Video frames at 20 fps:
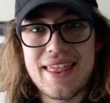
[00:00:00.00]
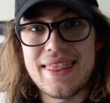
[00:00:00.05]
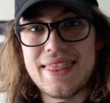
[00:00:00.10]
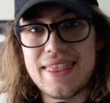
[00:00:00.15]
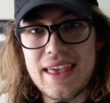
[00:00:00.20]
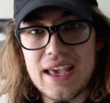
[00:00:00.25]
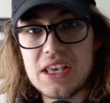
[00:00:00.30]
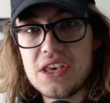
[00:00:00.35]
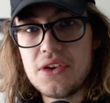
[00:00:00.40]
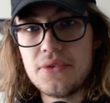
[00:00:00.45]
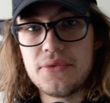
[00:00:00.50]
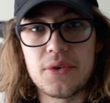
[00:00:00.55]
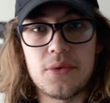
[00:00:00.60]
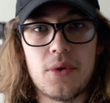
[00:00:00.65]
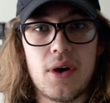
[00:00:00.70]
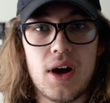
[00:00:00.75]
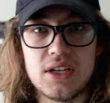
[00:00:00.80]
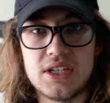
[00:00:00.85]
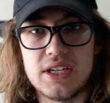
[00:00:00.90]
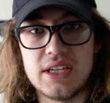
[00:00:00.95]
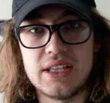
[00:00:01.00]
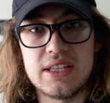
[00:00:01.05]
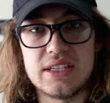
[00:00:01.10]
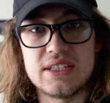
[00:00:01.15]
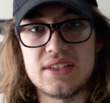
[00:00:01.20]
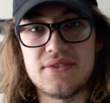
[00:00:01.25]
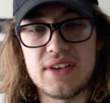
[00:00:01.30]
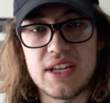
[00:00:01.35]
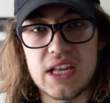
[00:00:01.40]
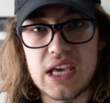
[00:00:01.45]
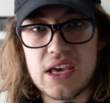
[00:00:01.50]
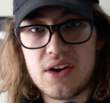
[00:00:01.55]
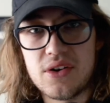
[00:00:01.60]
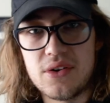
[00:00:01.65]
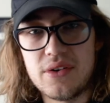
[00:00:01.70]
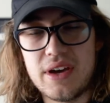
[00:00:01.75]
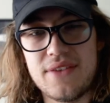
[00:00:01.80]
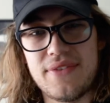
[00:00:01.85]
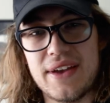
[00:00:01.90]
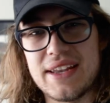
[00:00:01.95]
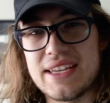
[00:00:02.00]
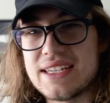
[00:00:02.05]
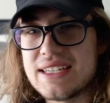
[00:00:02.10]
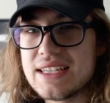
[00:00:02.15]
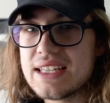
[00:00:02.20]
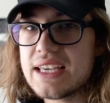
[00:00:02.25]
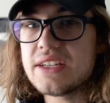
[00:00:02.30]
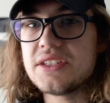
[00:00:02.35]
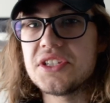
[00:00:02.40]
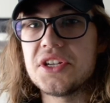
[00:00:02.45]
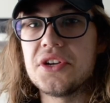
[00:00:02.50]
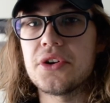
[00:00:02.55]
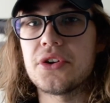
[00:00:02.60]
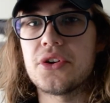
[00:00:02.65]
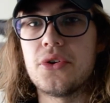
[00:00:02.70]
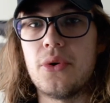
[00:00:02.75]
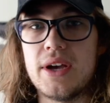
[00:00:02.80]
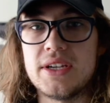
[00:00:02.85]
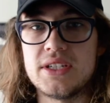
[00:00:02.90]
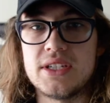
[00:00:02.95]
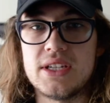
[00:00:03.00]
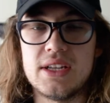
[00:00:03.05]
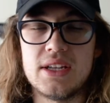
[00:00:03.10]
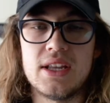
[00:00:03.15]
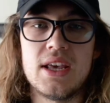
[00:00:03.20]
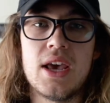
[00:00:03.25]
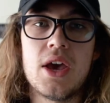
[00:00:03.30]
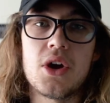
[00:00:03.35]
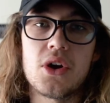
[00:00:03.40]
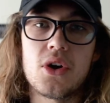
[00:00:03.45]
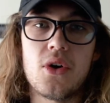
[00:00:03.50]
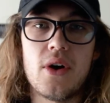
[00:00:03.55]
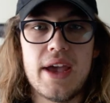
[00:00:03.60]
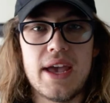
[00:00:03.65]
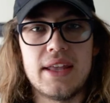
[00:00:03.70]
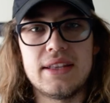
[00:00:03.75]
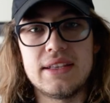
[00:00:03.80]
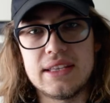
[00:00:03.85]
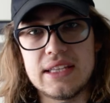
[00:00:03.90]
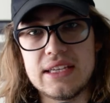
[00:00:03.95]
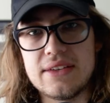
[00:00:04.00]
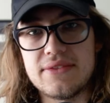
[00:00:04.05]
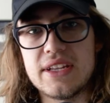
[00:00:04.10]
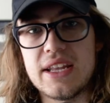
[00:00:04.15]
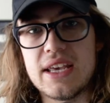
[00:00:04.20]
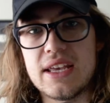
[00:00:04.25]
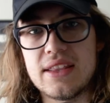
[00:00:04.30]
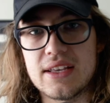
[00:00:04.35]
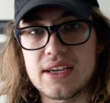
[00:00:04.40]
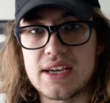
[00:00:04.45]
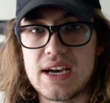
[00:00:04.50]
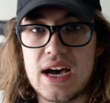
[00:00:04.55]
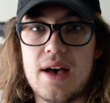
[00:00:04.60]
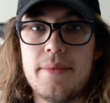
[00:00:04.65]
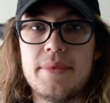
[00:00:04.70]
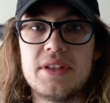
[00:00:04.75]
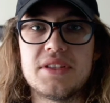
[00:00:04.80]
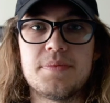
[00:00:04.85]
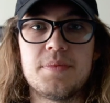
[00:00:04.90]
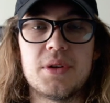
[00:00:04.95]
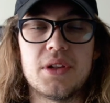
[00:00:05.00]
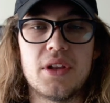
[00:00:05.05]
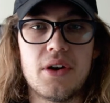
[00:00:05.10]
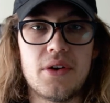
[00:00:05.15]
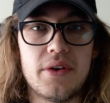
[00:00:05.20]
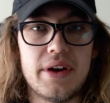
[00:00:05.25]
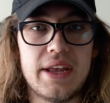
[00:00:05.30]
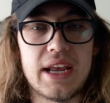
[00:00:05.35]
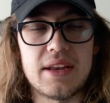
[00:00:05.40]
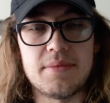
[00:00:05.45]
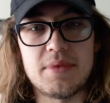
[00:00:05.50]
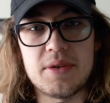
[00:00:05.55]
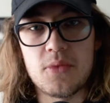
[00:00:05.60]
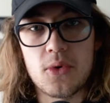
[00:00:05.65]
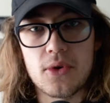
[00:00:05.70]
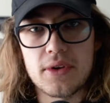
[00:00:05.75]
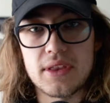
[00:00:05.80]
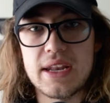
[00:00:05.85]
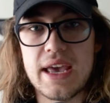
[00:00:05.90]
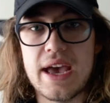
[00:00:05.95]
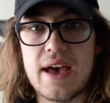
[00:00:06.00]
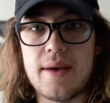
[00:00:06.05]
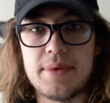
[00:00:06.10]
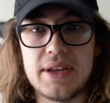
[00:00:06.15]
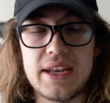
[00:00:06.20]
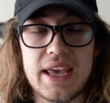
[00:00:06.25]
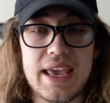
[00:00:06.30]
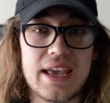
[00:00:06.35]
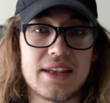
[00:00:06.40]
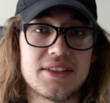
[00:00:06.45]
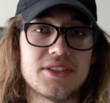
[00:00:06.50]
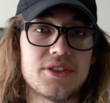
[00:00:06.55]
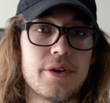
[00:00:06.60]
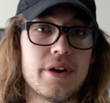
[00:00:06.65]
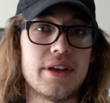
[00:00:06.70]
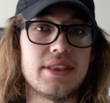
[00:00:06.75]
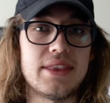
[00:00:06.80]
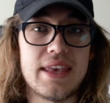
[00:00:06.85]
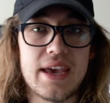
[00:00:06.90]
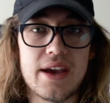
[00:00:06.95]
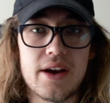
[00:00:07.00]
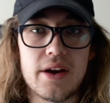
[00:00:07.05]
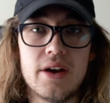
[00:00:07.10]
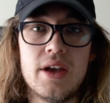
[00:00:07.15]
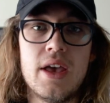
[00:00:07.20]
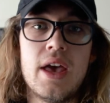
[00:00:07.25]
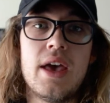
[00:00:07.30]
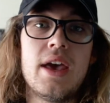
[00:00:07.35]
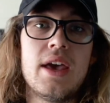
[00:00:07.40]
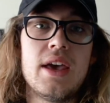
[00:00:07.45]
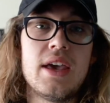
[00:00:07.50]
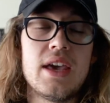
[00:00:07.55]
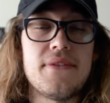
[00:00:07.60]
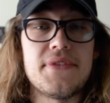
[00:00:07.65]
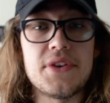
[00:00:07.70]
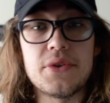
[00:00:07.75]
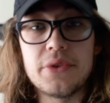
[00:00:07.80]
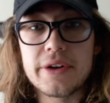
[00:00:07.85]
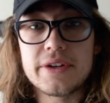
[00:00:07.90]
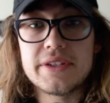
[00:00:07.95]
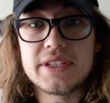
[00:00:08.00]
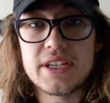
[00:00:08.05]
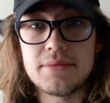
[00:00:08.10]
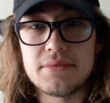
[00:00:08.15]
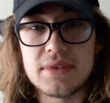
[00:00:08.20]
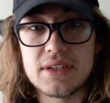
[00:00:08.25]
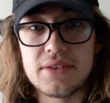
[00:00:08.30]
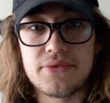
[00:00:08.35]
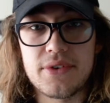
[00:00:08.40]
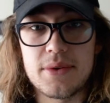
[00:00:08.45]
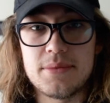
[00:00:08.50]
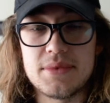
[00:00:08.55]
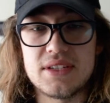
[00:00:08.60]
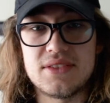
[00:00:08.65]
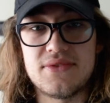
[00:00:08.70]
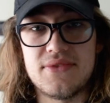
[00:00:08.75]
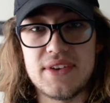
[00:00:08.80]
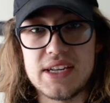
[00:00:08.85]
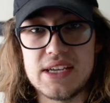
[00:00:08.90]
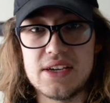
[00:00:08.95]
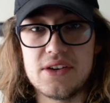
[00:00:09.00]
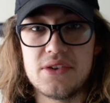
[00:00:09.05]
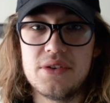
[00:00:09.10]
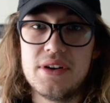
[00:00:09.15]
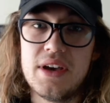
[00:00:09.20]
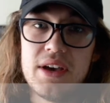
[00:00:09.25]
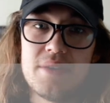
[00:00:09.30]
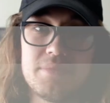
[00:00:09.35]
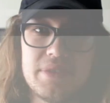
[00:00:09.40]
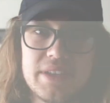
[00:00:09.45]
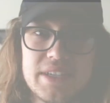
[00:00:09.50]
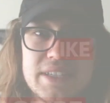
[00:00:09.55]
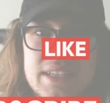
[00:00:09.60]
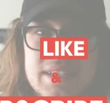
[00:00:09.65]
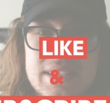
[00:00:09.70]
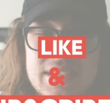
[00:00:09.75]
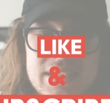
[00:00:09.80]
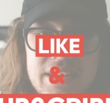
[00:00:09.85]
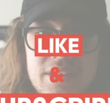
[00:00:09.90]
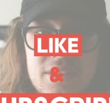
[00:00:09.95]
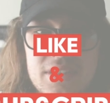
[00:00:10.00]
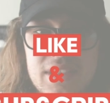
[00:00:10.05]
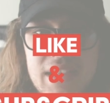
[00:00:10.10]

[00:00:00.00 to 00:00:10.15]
Thank you for watching this video. If I didn't get to your question, go ahead and leave it in the comments below and I'd be more than happy to answer it there. If you learned something from this video, please consider